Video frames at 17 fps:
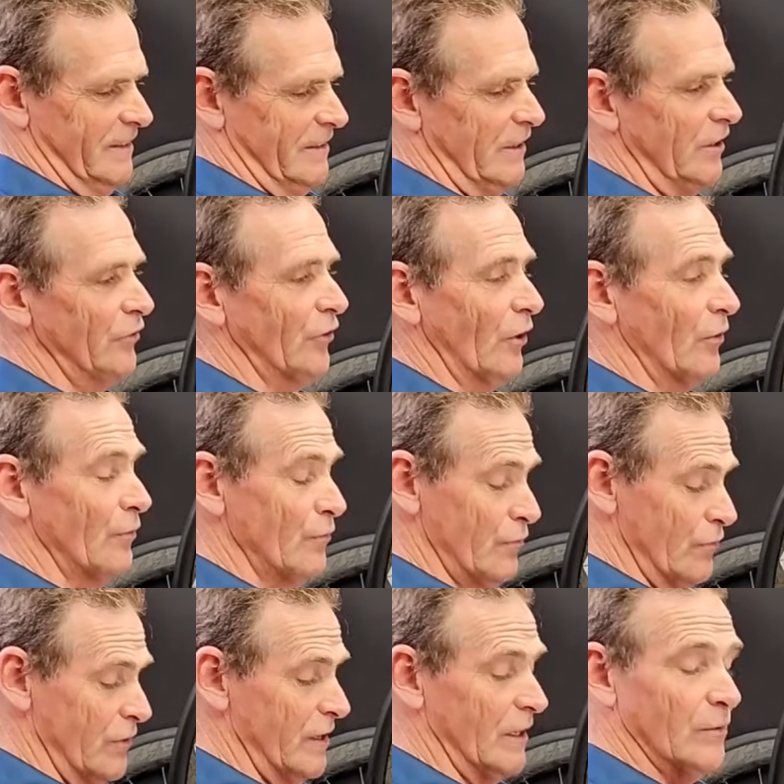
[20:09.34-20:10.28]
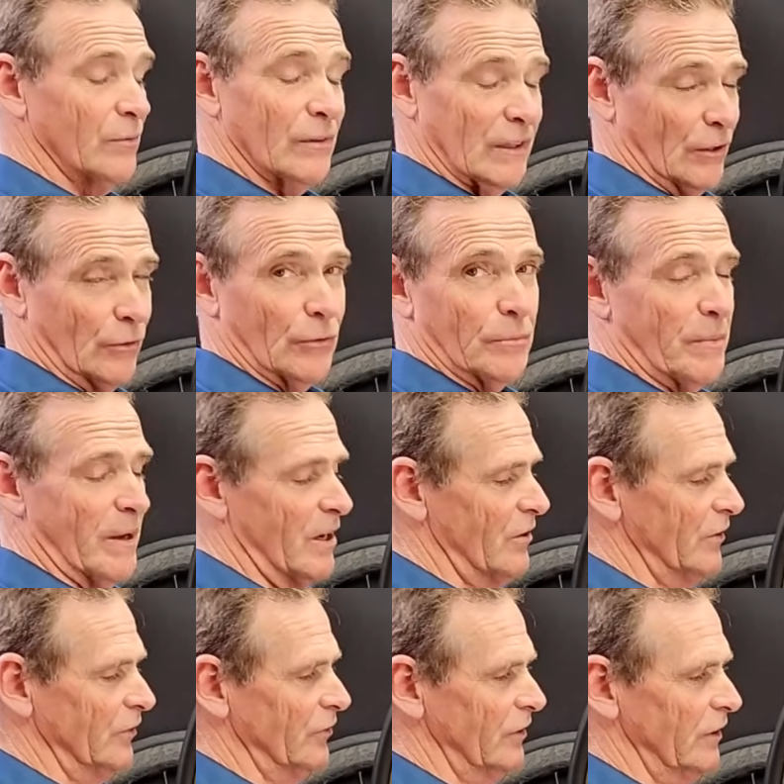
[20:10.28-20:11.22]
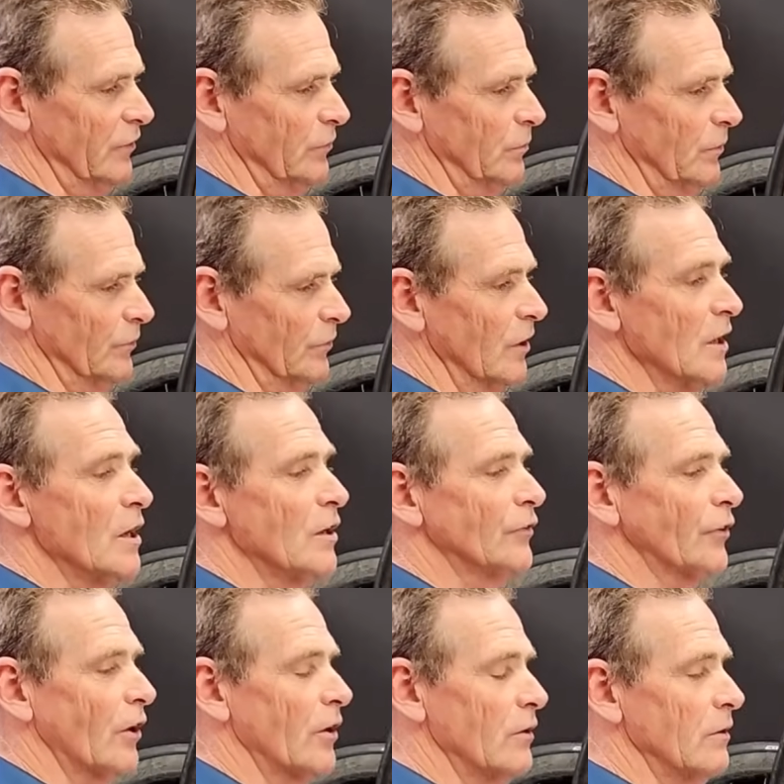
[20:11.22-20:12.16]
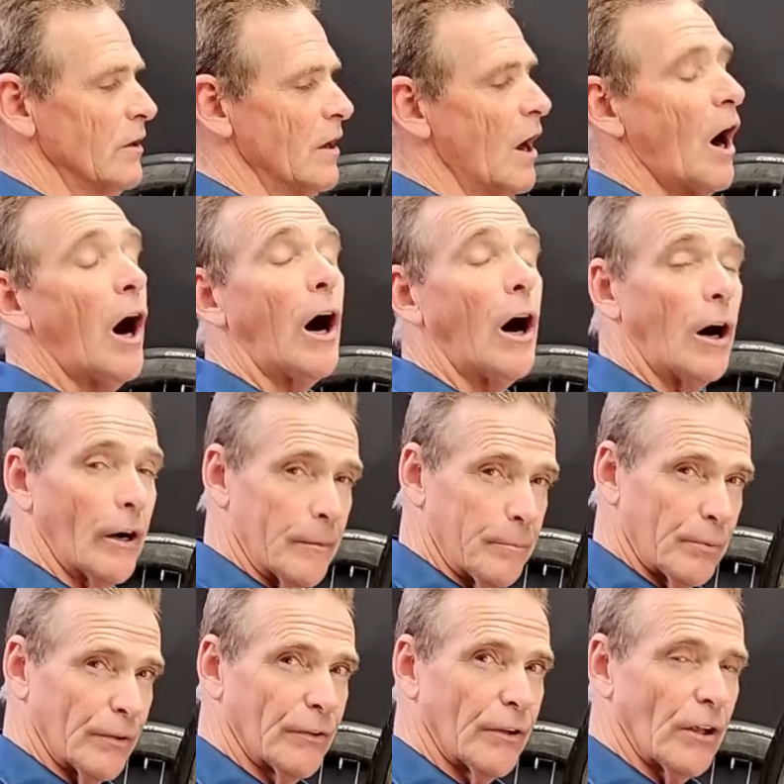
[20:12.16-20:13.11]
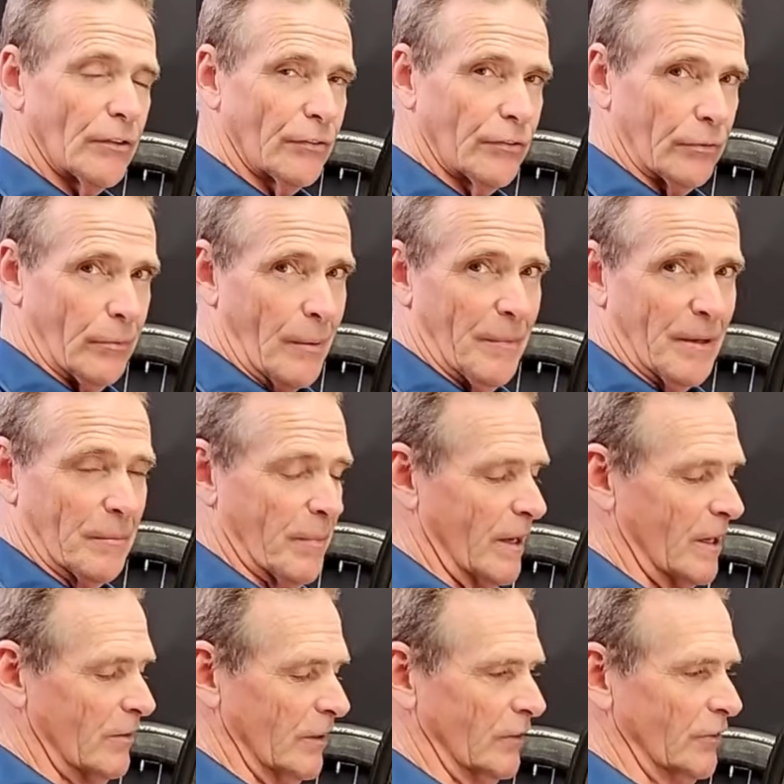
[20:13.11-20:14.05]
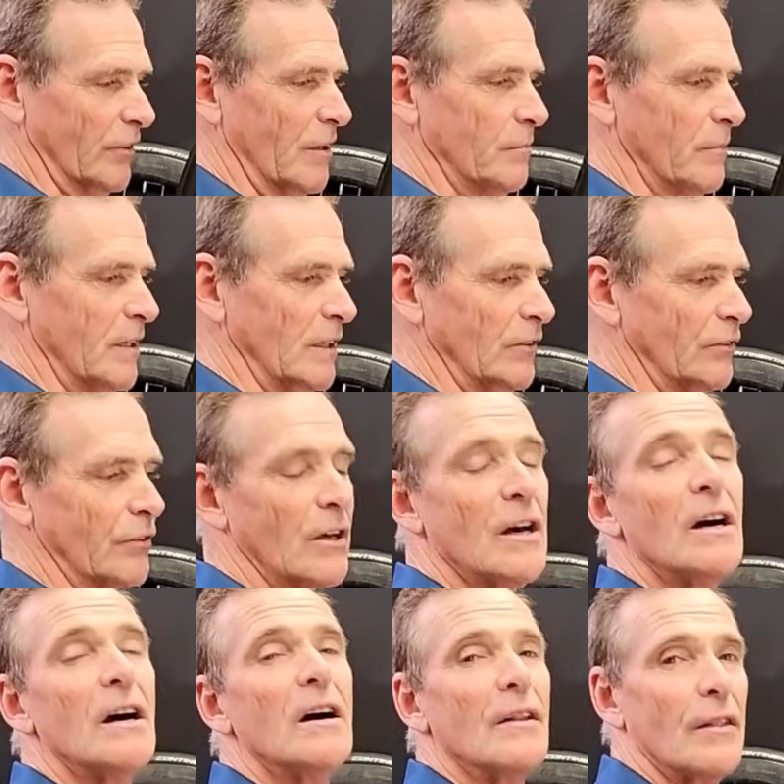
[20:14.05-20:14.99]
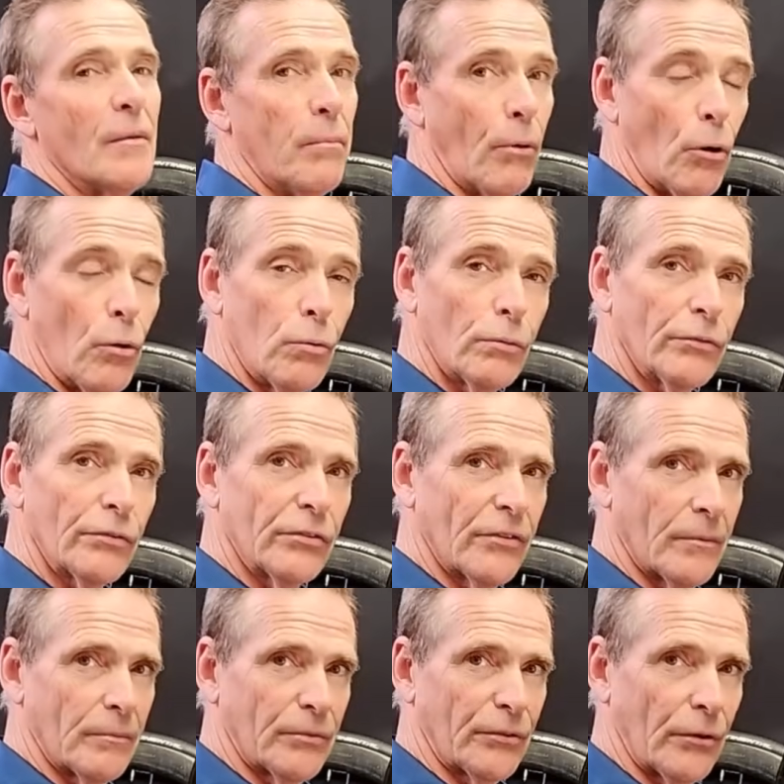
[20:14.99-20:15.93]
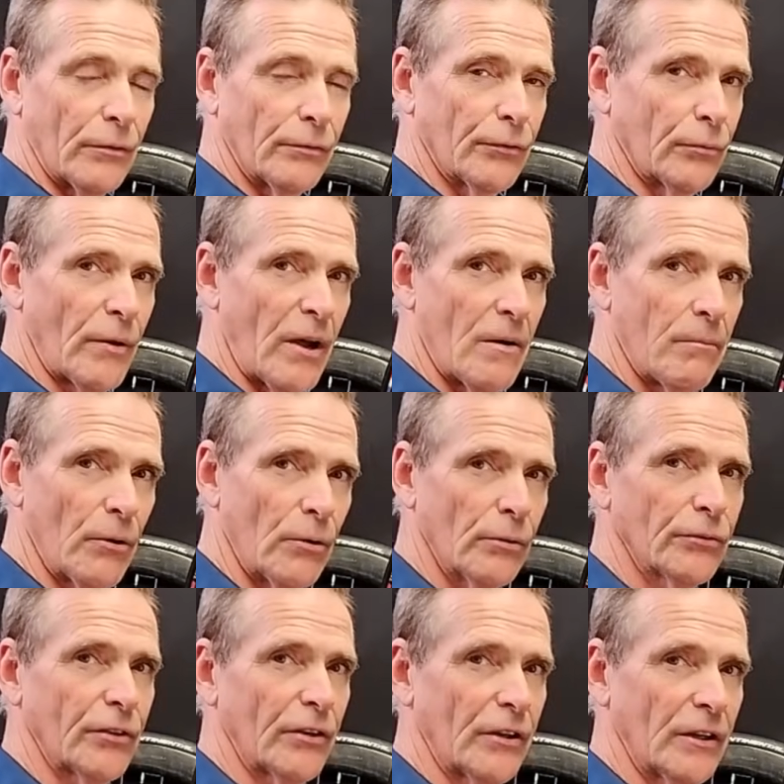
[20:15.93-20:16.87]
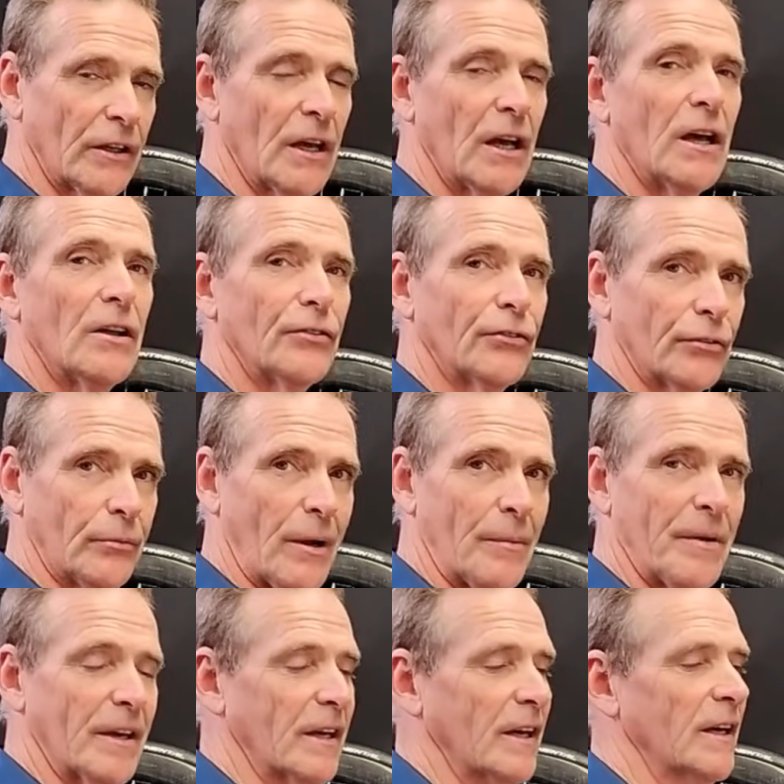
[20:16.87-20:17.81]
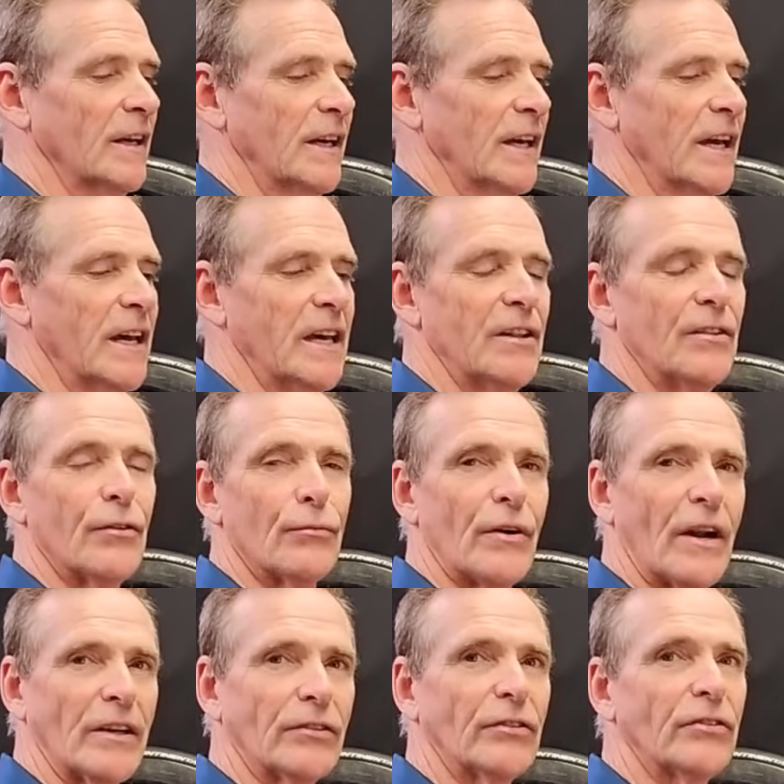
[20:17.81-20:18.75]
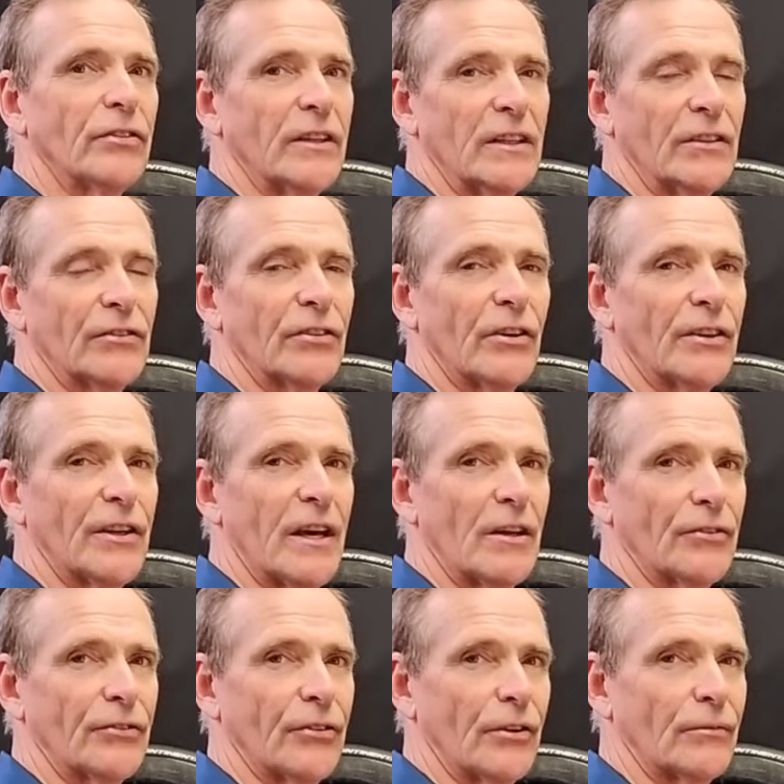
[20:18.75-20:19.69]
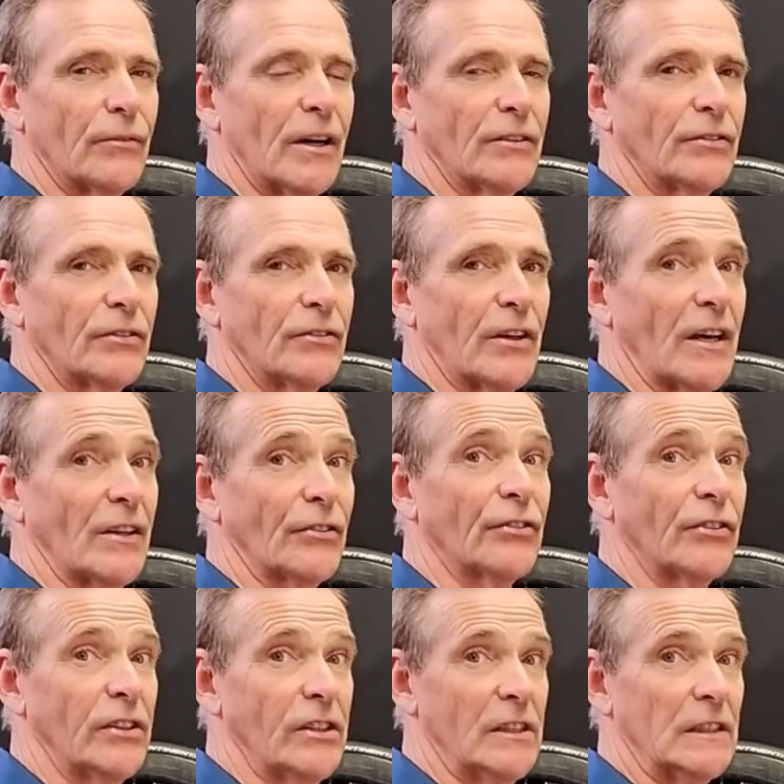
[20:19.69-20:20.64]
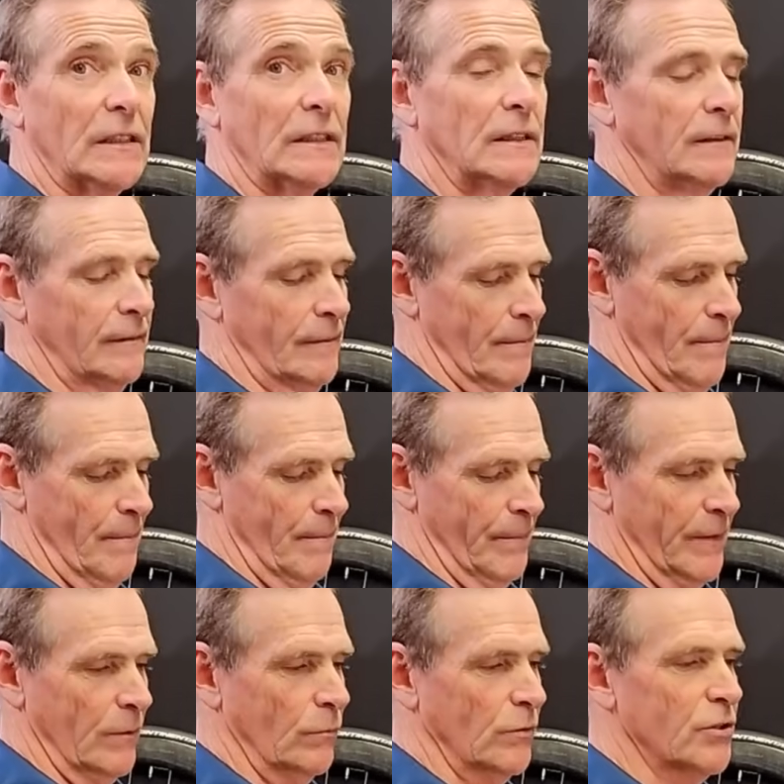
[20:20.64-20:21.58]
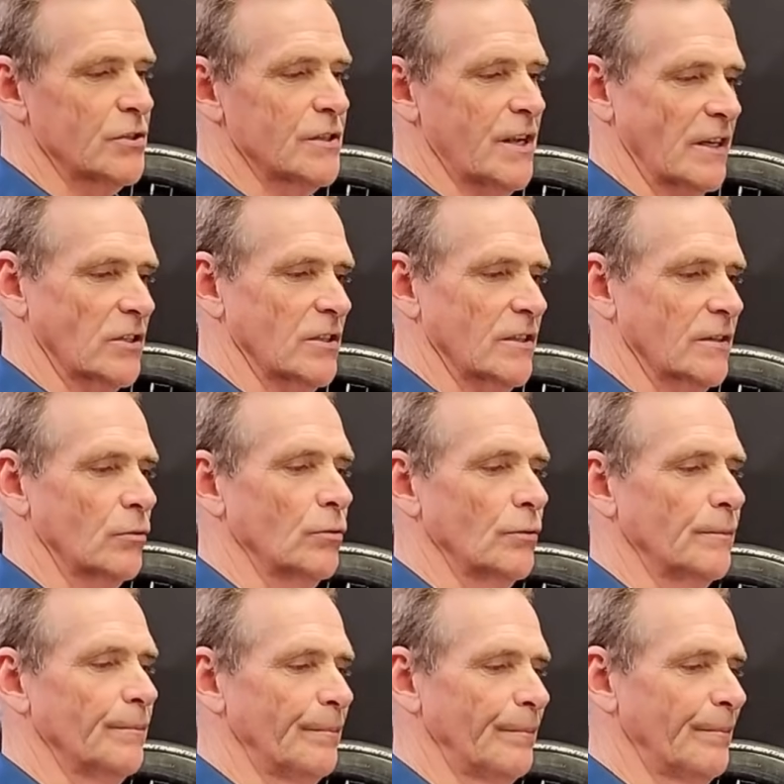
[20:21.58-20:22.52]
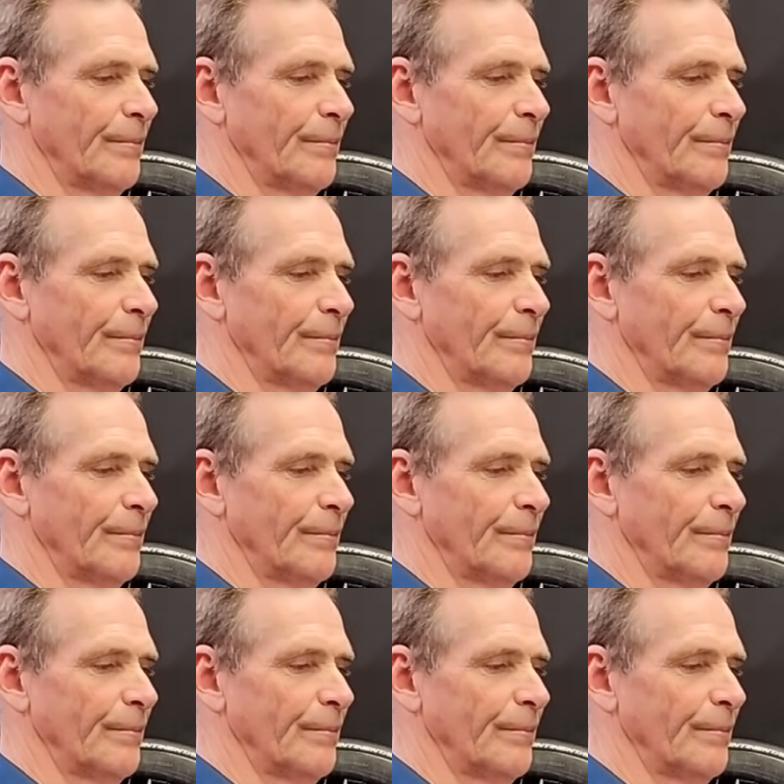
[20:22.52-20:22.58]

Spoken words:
These are really, really good bearings in these wheels. So hybrid ceramic bearings, that means the balls themselves, the round balls, are ceramic, and the races, the inside and outside races, are steel, which is actually good.